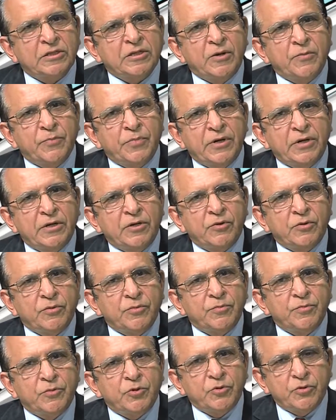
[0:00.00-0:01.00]
compared
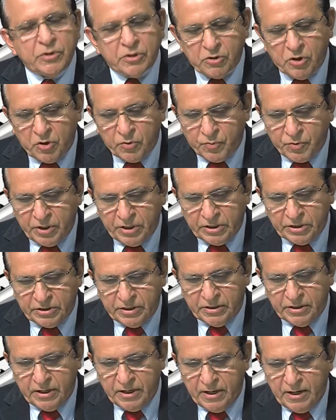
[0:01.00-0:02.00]
to a
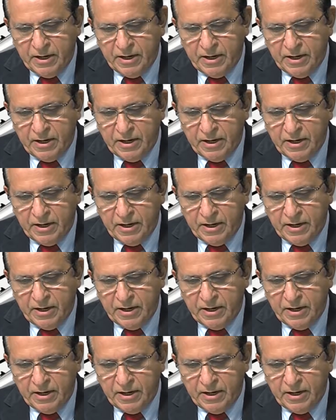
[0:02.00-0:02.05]
corporation.